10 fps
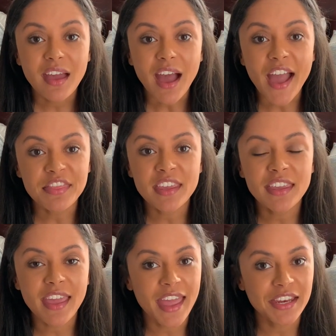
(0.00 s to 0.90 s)
I
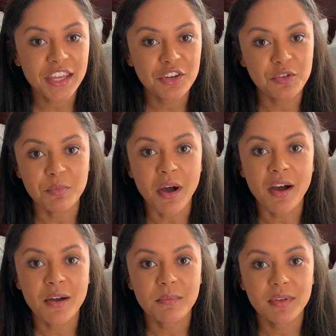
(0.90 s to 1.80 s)
think any new
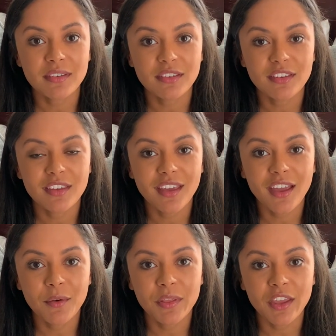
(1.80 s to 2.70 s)
mom,
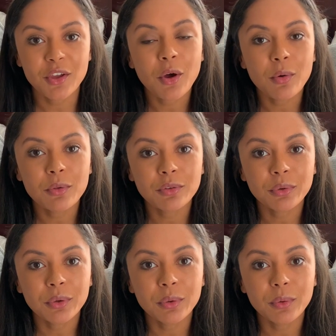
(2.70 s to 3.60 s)
when they go
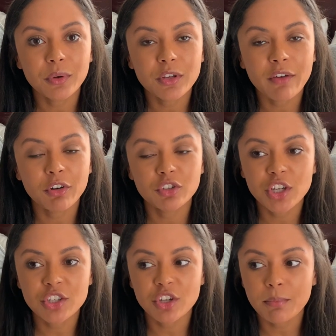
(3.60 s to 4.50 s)
through
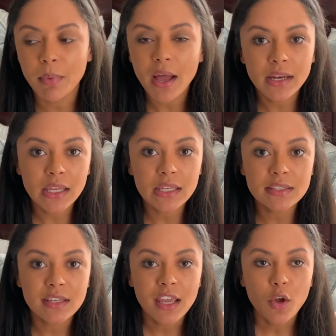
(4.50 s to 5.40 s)
ever-changing
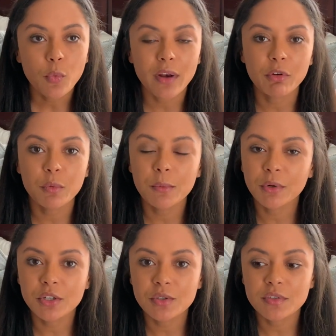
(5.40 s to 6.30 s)
bodies, whenever we
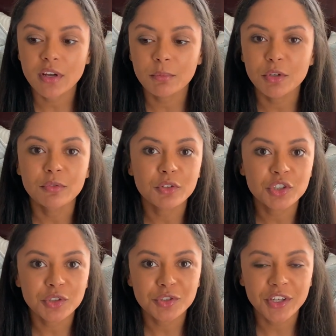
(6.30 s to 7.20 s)
produce our beautiful
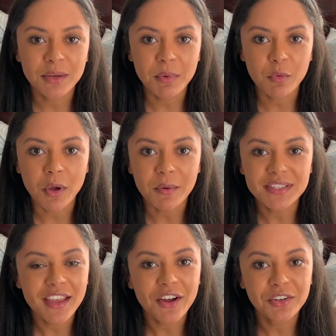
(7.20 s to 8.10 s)
children, but we always
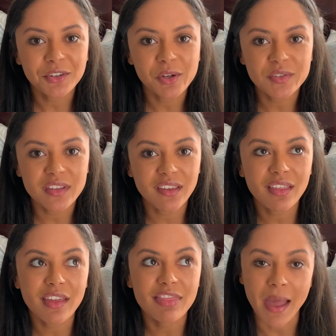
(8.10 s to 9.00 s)
hang on to clothes thinking
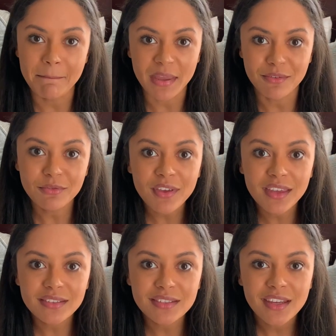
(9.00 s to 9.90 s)
like that may
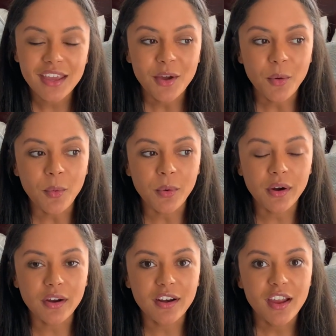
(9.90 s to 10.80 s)
fit
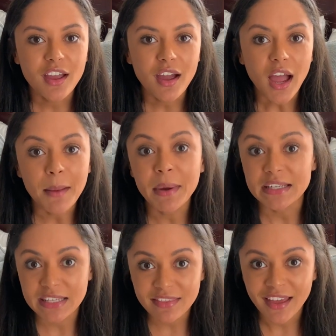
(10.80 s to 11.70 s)
or I might
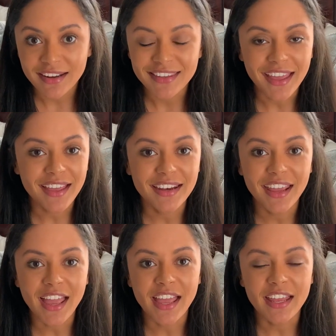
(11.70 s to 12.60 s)
need that again.
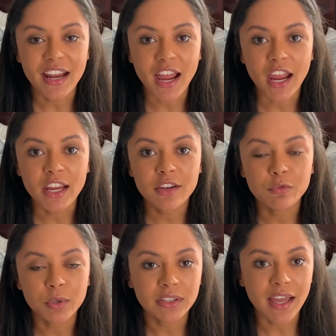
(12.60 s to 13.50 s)
And I've
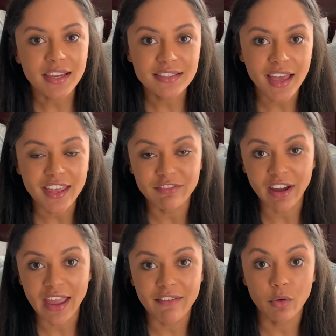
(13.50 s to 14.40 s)
realized that if I
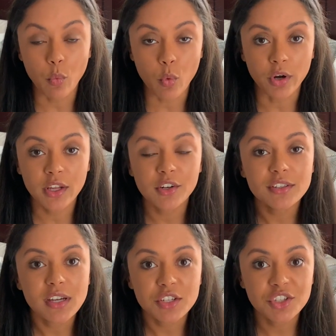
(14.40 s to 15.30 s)
haven't worn it or
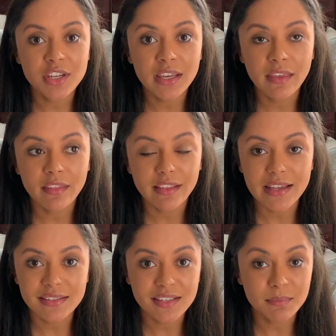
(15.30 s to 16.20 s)
touched it in the
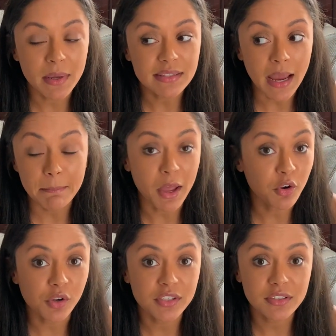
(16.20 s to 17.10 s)
last 6 months, I'm not
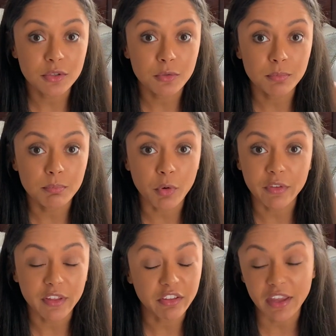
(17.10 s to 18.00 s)
going to more
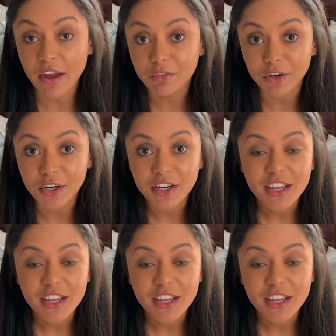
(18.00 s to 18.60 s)
than likely ever.